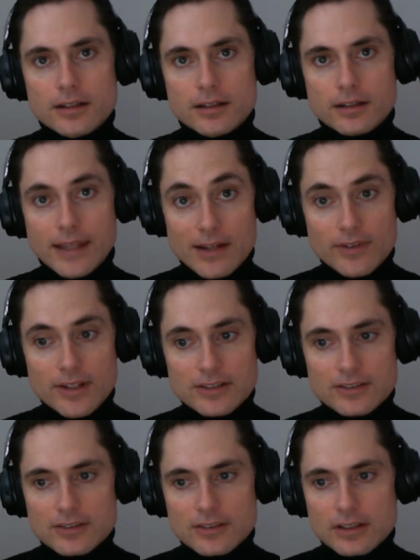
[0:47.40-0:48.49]

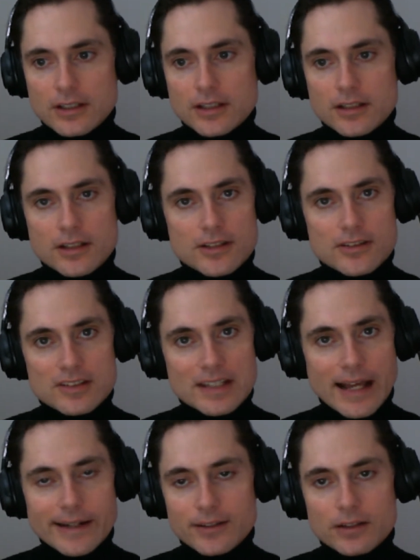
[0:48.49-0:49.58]
Canvas. This is
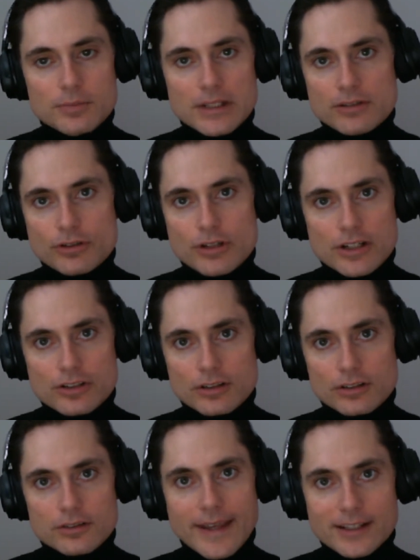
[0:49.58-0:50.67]
not going to be a
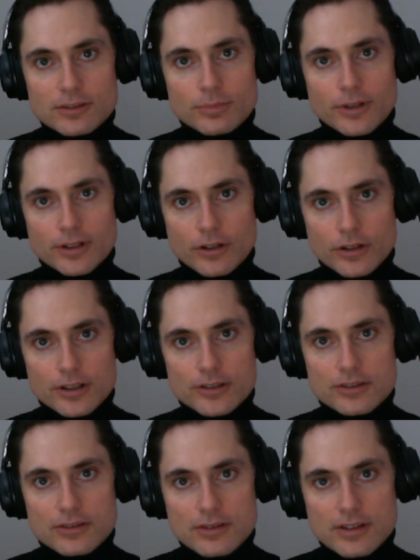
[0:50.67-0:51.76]
traditional textbook
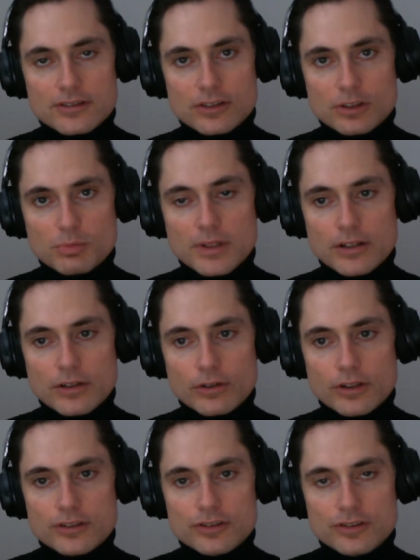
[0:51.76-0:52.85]
course. This is going to be a
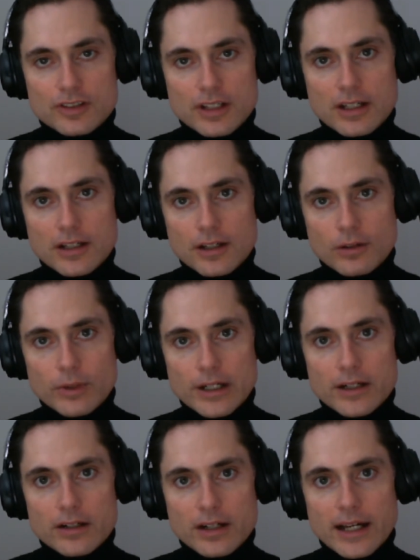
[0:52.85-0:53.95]
course
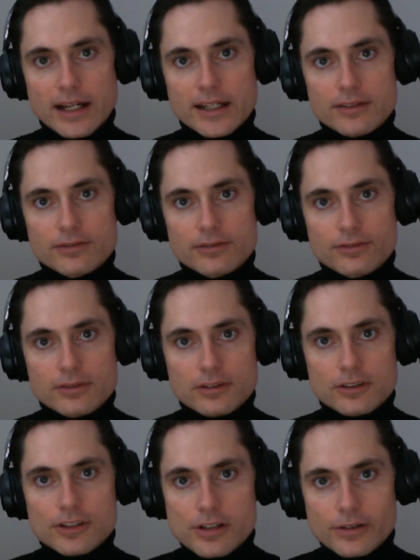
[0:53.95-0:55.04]
where I've
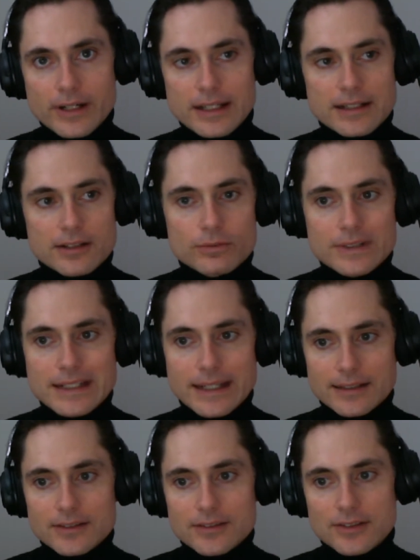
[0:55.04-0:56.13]
curated
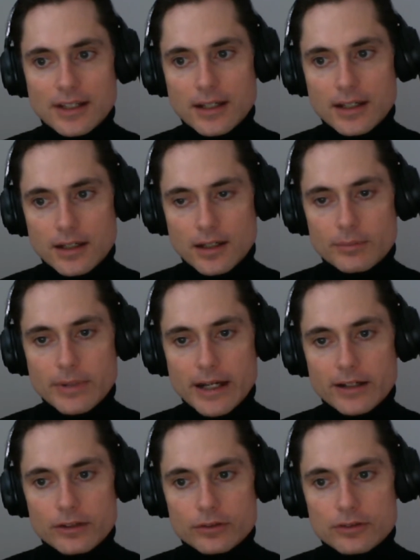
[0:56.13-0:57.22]
readings
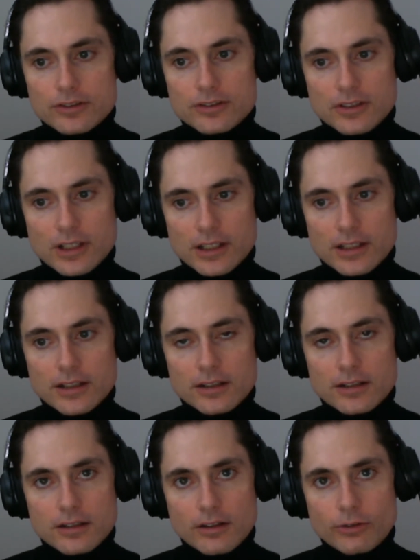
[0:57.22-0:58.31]
about
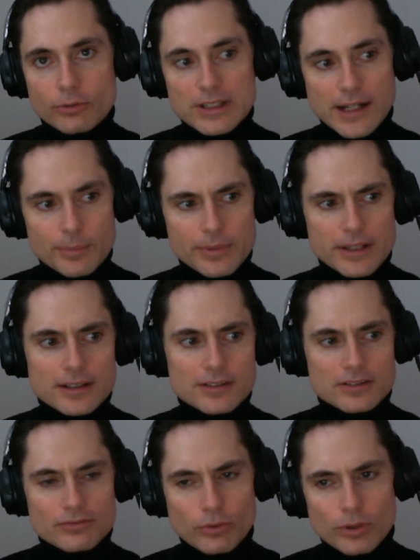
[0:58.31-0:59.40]
3 topics,
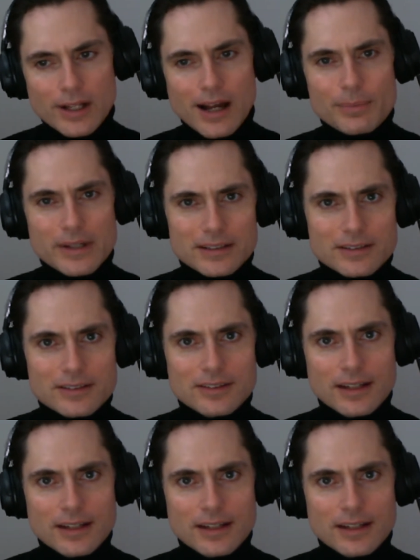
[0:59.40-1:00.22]
4 topics.